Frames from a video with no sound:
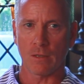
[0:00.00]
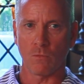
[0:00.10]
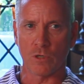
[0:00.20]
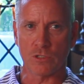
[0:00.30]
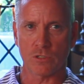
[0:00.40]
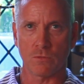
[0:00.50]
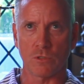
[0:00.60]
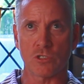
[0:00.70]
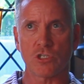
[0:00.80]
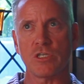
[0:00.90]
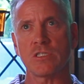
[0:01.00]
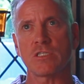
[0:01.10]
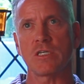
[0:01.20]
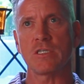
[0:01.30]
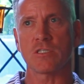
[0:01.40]
when she
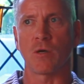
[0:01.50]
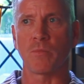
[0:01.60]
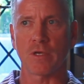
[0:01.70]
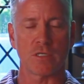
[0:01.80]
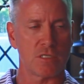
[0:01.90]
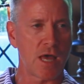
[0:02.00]
sees something is